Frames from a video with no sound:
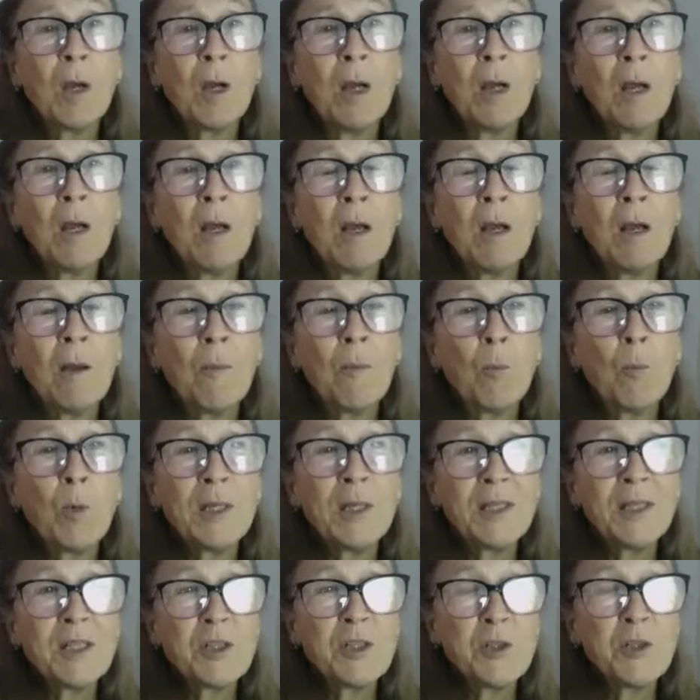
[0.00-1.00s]

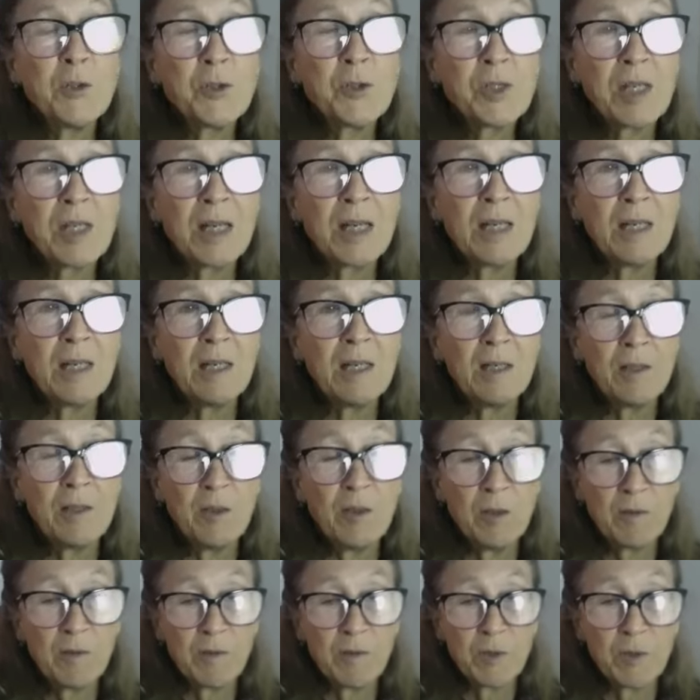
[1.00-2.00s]
what did you study in
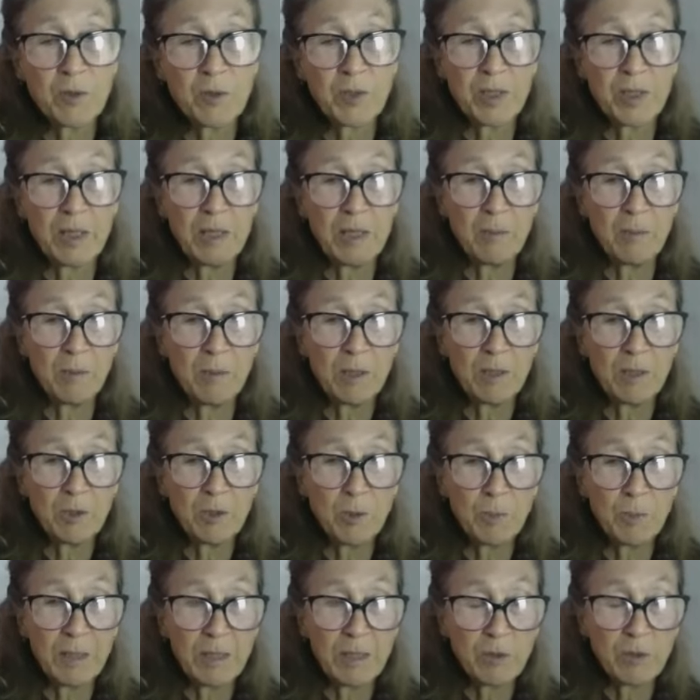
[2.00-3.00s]
university? What did
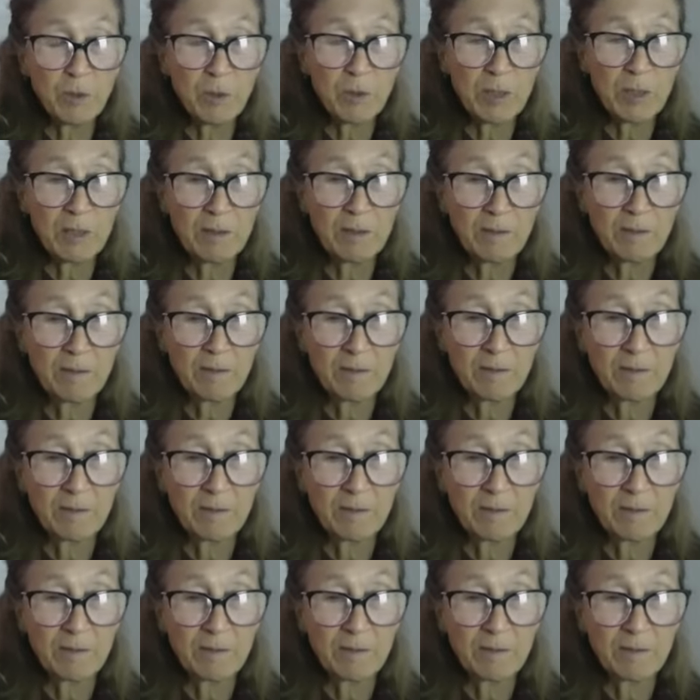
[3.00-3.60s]
you major in?